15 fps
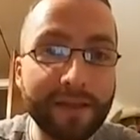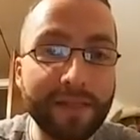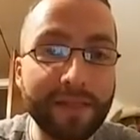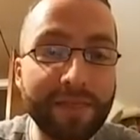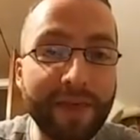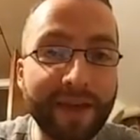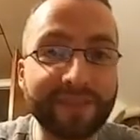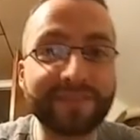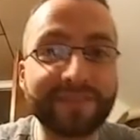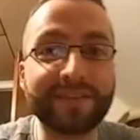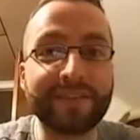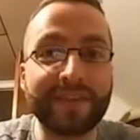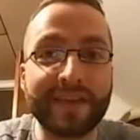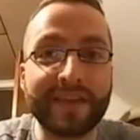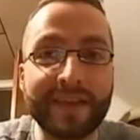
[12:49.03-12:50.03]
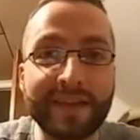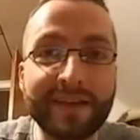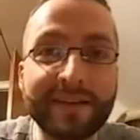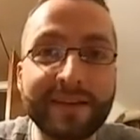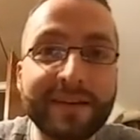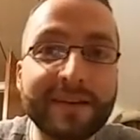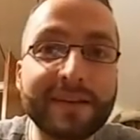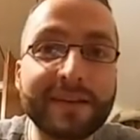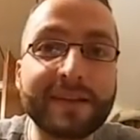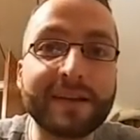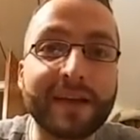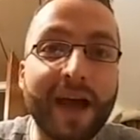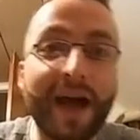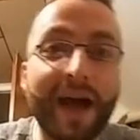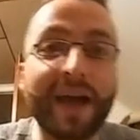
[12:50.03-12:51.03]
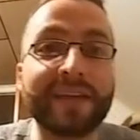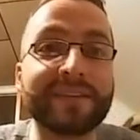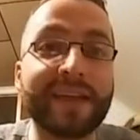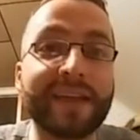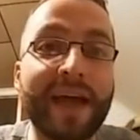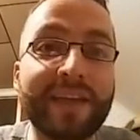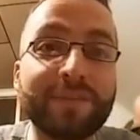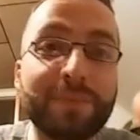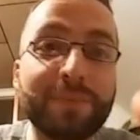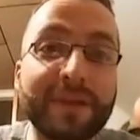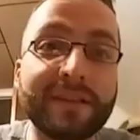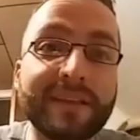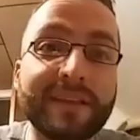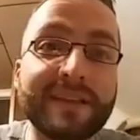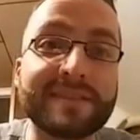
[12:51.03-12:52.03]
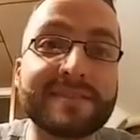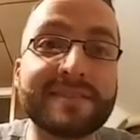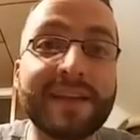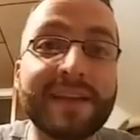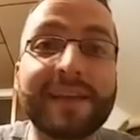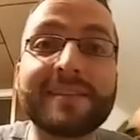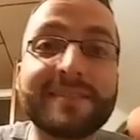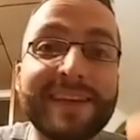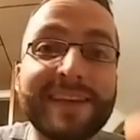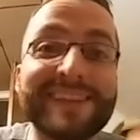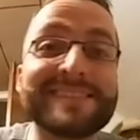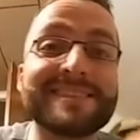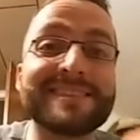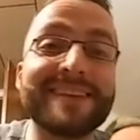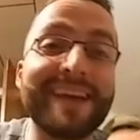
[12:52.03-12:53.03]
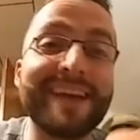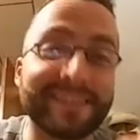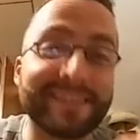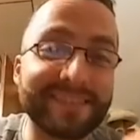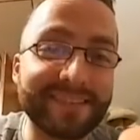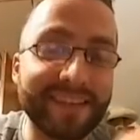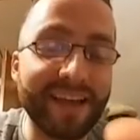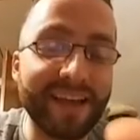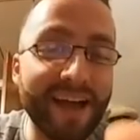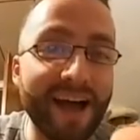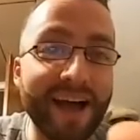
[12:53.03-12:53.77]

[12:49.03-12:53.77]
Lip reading: Thanks to the guys at SP Elite 666,